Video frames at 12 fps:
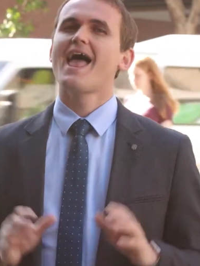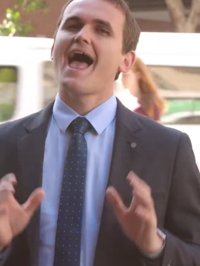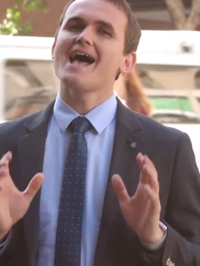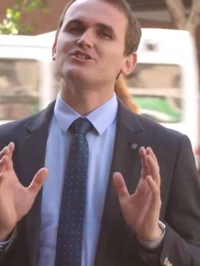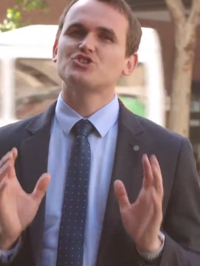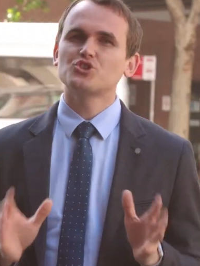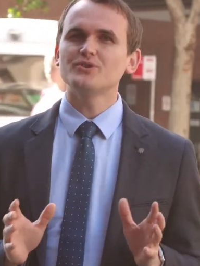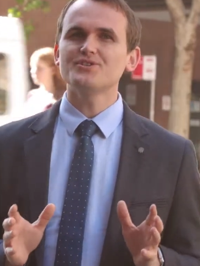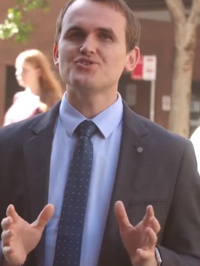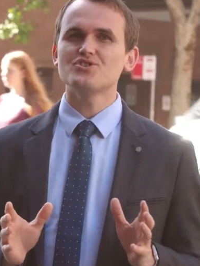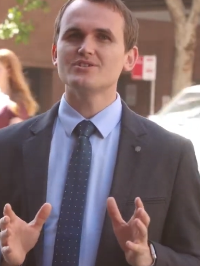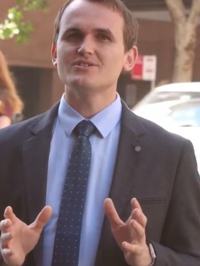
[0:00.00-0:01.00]
As
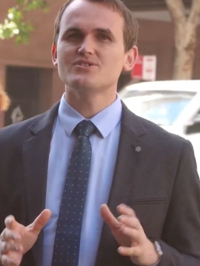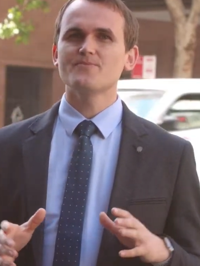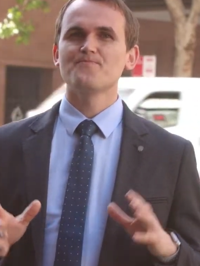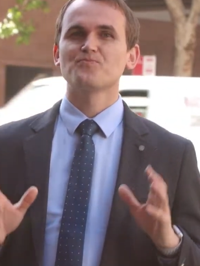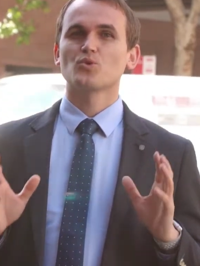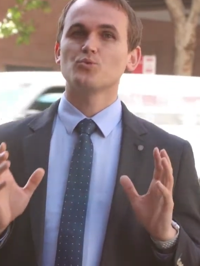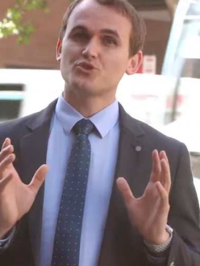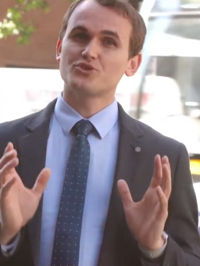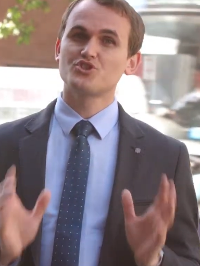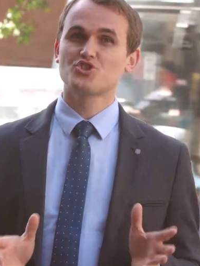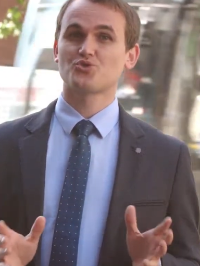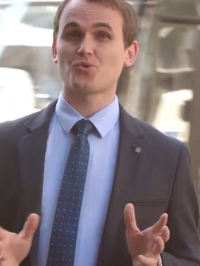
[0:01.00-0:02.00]
Christians, we
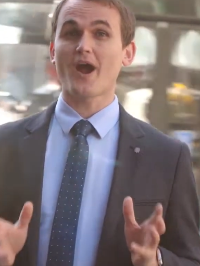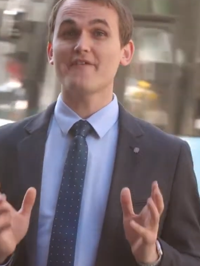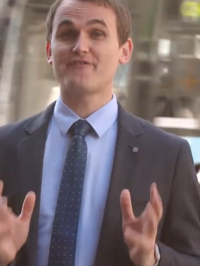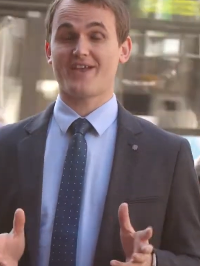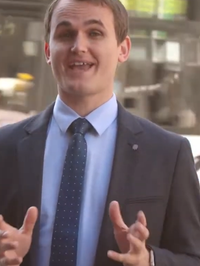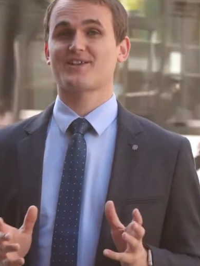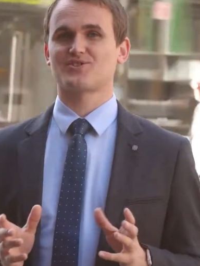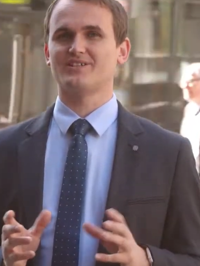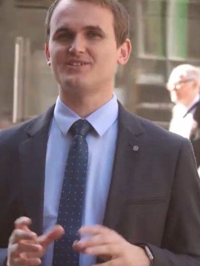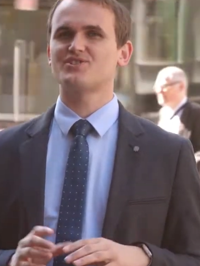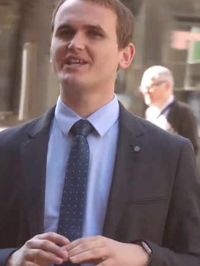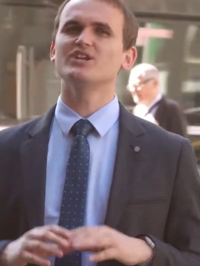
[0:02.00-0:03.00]
should strive for
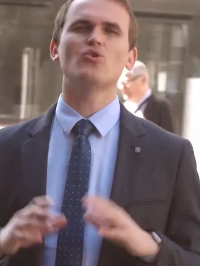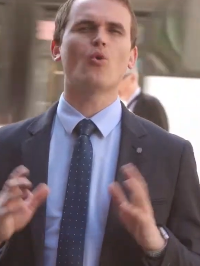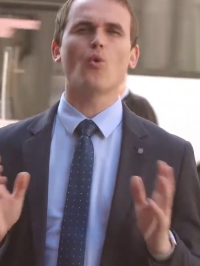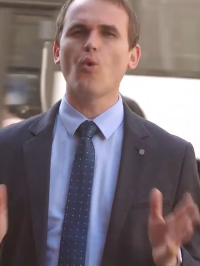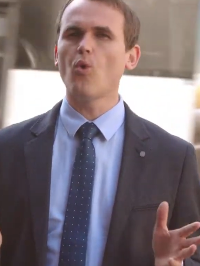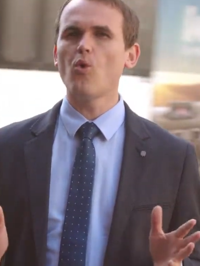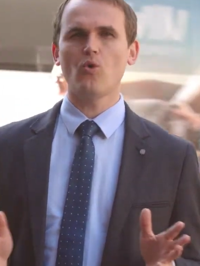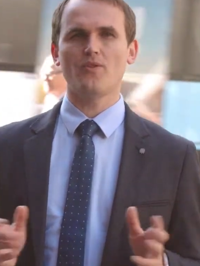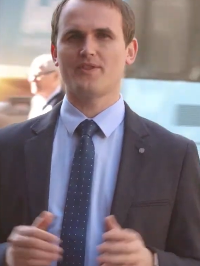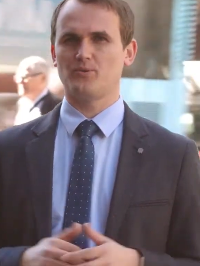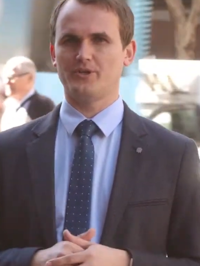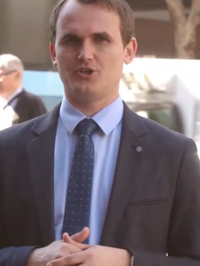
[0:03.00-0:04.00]
excellence in all
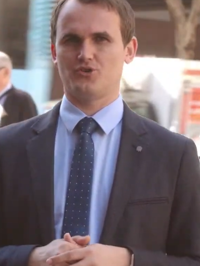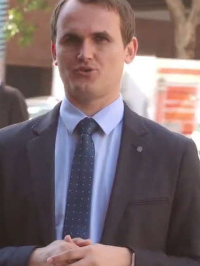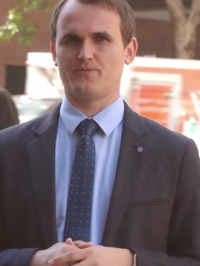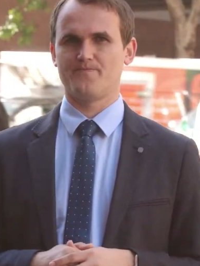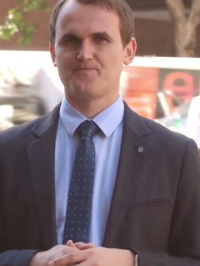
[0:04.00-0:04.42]
that we do,